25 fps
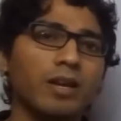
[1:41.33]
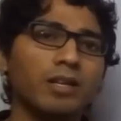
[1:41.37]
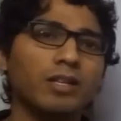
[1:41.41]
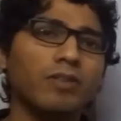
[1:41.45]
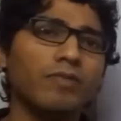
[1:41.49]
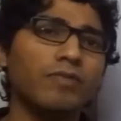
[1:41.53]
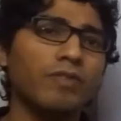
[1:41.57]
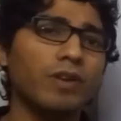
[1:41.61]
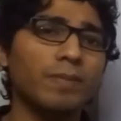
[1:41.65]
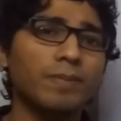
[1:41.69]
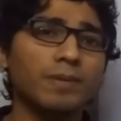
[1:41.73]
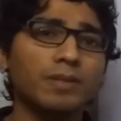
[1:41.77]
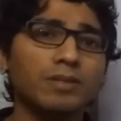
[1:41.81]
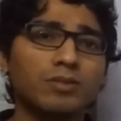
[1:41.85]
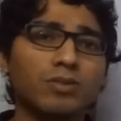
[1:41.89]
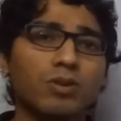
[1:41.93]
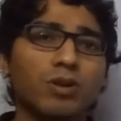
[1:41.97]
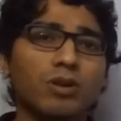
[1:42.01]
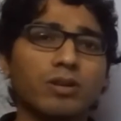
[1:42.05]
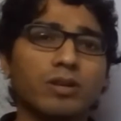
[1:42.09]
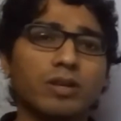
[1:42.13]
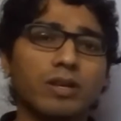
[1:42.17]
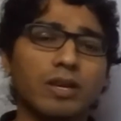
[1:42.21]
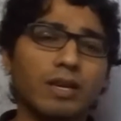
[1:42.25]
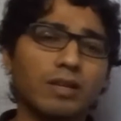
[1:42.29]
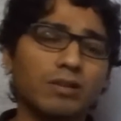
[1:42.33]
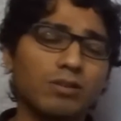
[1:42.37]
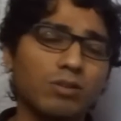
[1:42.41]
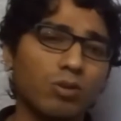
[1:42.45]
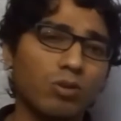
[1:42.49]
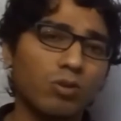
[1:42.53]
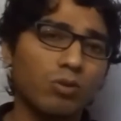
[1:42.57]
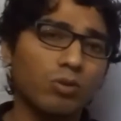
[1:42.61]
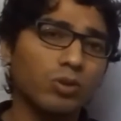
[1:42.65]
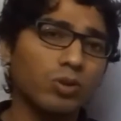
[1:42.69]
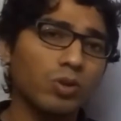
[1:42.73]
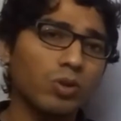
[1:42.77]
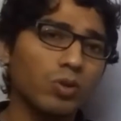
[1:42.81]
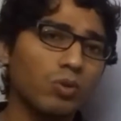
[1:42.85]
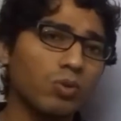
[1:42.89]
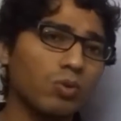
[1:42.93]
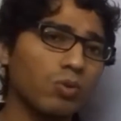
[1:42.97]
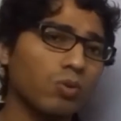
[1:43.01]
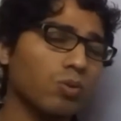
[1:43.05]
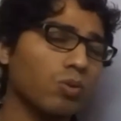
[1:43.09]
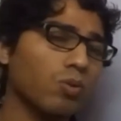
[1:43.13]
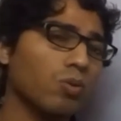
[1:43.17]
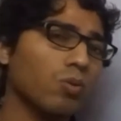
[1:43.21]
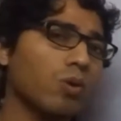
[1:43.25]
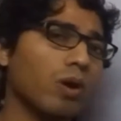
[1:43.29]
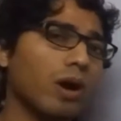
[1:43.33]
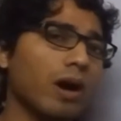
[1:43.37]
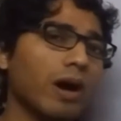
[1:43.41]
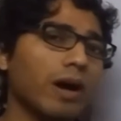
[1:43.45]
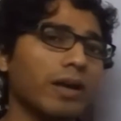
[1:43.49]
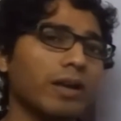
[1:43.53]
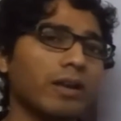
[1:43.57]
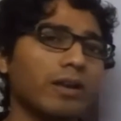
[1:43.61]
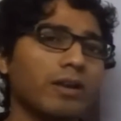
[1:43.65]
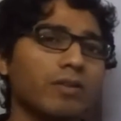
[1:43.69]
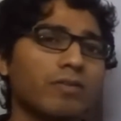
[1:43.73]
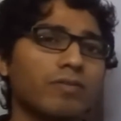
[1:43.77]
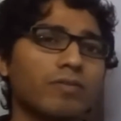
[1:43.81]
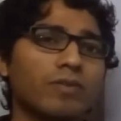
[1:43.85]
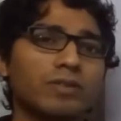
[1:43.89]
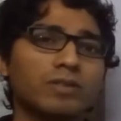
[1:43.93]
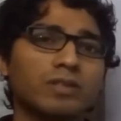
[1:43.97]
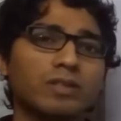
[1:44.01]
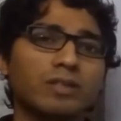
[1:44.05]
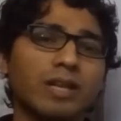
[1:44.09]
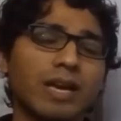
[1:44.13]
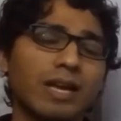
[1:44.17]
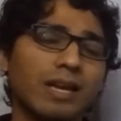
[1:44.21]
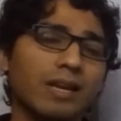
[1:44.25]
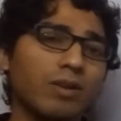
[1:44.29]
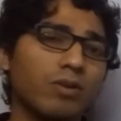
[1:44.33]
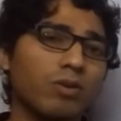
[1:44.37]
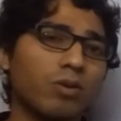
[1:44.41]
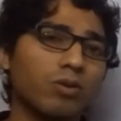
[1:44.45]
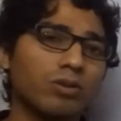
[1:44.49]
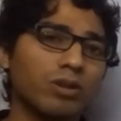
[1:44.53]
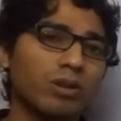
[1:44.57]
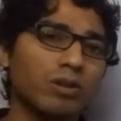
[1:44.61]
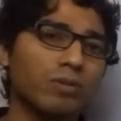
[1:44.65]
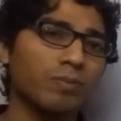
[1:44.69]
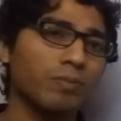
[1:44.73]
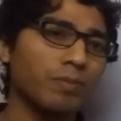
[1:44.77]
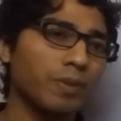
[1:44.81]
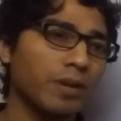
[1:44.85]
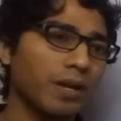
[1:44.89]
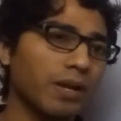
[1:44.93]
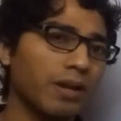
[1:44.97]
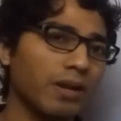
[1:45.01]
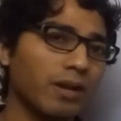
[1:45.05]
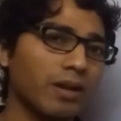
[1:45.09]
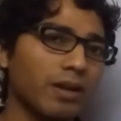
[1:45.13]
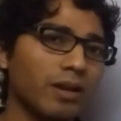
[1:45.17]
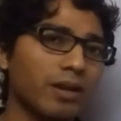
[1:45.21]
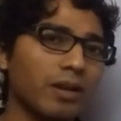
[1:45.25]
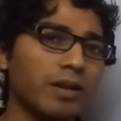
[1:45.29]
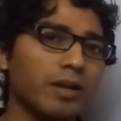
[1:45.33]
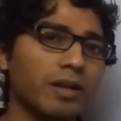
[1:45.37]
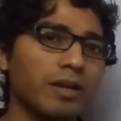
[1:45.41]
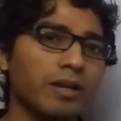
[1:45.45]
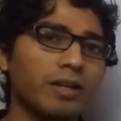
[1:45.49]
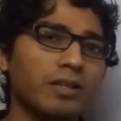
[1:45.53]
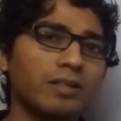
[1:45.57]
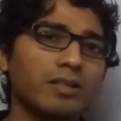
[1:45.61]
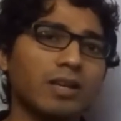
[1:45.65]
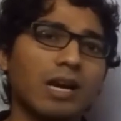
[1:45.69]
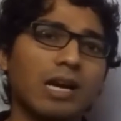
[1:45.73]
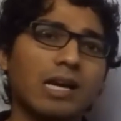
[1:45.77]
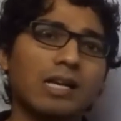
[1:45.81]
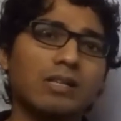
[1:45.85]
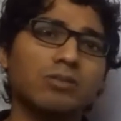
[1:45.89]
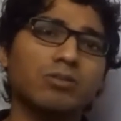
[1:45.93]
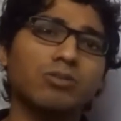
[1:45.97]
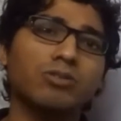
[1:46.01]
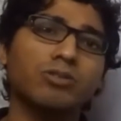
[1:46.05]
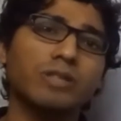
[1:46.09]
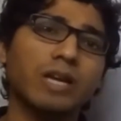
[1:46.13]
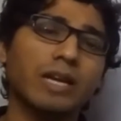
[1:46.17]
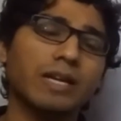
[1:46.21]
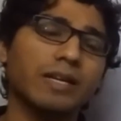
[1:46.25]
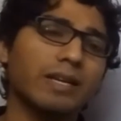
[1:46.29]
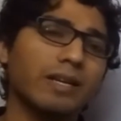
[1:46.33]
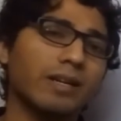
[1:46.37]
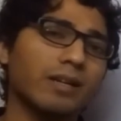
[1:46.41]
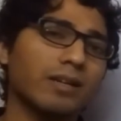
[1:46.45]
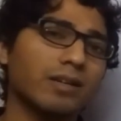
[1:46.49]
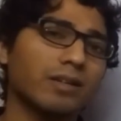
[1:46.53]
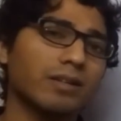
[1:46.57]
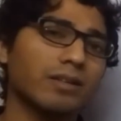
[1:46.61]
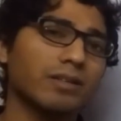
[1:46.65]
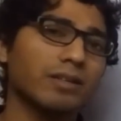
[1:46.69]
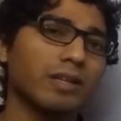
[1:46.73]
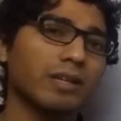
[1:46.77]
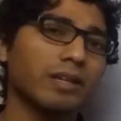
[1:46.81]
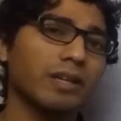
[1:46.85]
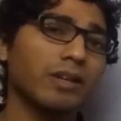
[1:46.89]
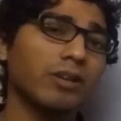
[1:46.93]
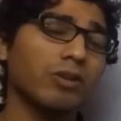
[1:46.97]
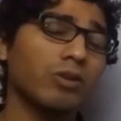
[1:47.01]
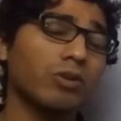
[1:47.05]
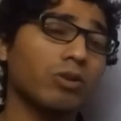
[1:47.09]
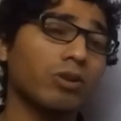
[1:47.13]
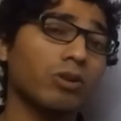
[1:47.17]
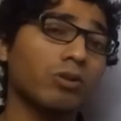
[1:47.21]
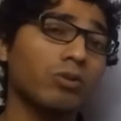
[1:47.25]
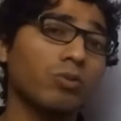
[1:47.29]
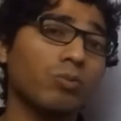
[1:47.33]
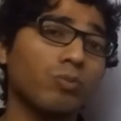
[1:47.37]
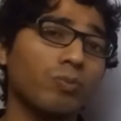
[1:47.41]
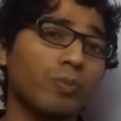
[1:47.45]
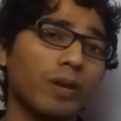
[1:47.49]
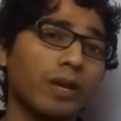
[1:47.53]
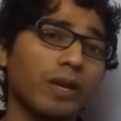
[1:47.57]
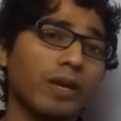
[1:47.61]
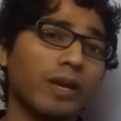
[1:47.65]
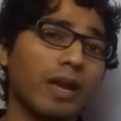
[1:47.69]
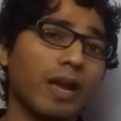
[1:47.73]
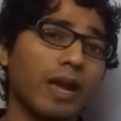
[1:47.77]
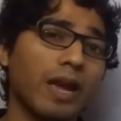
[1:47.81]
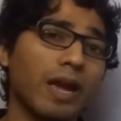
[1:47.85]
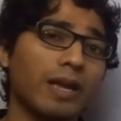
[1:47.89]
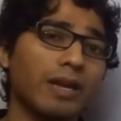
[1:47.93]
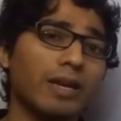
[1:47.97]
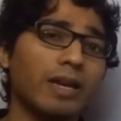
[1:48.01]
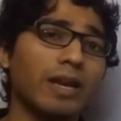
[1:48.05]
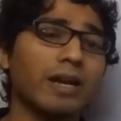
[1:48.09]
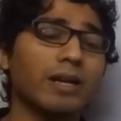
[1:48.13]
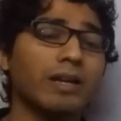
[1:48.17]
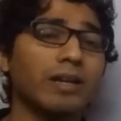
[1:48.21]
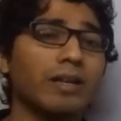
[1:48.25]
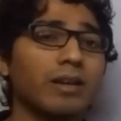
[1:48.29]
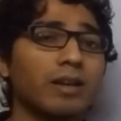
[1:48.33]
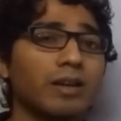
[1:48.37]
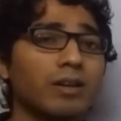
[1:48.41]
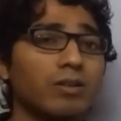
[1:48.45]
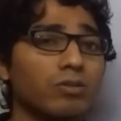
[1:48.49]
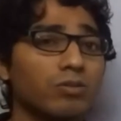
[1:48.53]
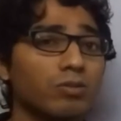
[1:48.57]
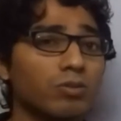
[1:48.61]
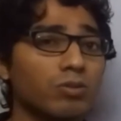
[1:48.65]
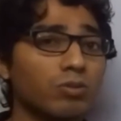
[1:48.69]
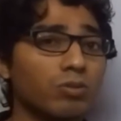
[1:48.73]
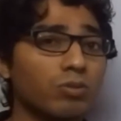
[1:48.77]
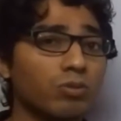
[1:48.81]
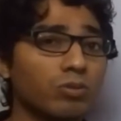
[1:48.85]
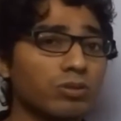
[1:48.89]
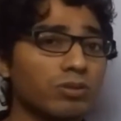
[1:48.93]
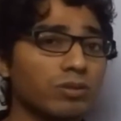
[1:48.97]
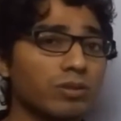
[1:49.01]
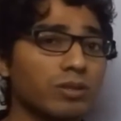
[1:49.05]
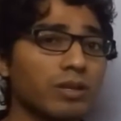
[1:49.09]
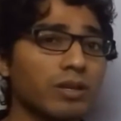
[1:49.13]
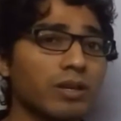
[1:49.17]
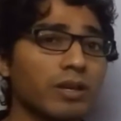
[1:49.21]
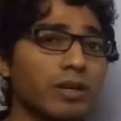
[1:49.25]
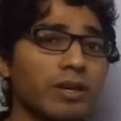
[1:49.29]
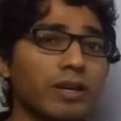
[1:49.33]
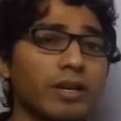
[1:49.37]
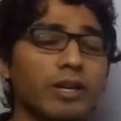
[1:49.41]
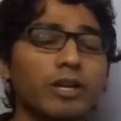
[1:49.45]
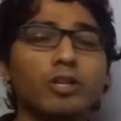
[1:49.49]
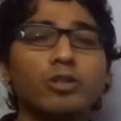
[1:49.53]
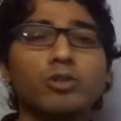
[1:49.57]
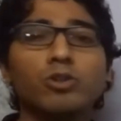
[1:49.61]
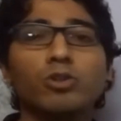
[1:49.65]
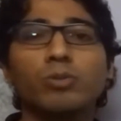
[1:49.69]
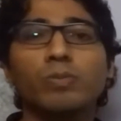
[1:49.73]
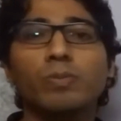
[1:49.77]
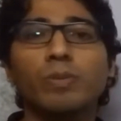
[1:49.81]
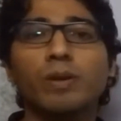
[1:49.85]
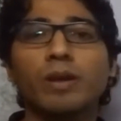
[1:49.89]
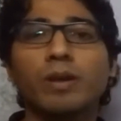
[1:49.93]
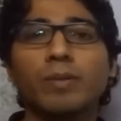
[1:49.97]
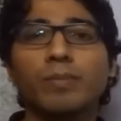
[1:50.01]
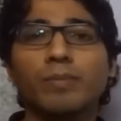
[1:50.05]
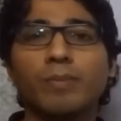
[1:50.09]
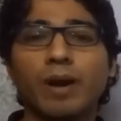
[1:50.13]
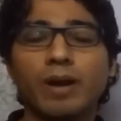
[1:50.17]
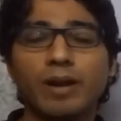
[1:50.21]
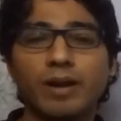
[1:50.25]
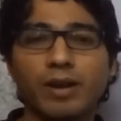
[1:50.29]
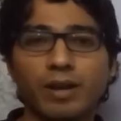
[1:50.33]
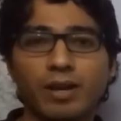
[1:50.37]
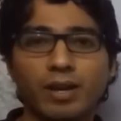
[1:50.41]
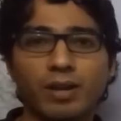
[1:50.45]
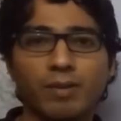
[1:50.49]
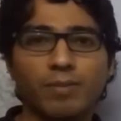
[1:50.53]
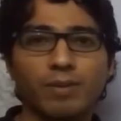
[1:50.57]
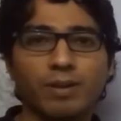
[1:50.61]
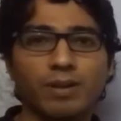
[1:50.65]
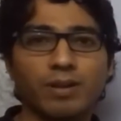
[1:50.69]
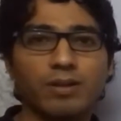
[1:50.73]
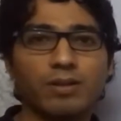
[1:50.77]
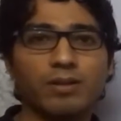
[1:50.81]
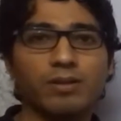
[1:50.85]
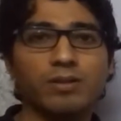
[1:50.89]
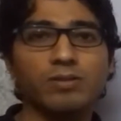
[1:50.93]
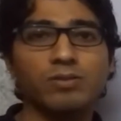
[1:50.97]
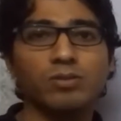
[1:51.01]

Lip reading: In the famous case law UOI versus Delhi Cotton Mill, it is also settled that in order to make any article into the goods, it should be marketable.